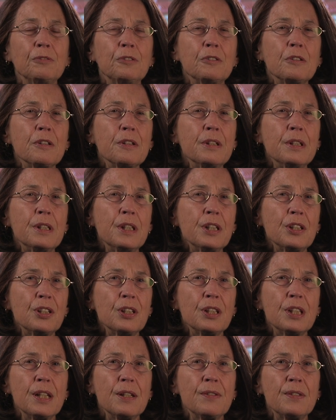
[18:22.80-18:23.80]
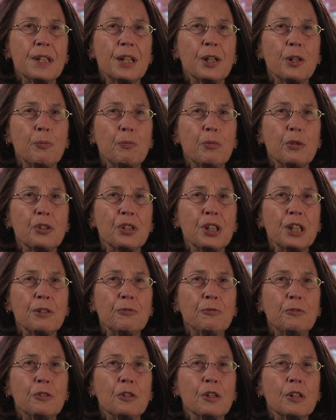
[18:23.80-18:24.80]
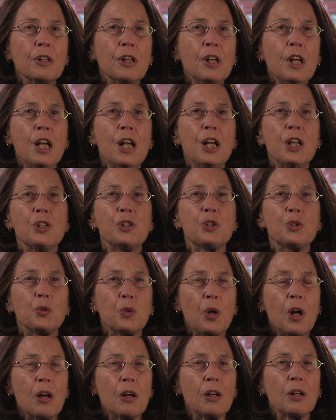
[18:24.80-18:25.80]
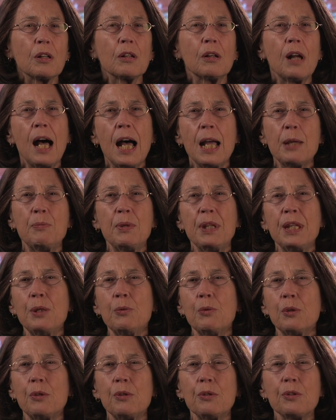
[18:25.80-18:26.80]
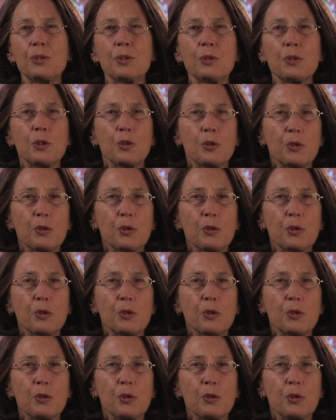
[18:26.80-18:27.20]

for initiatives that are pushing for stronger IP rules or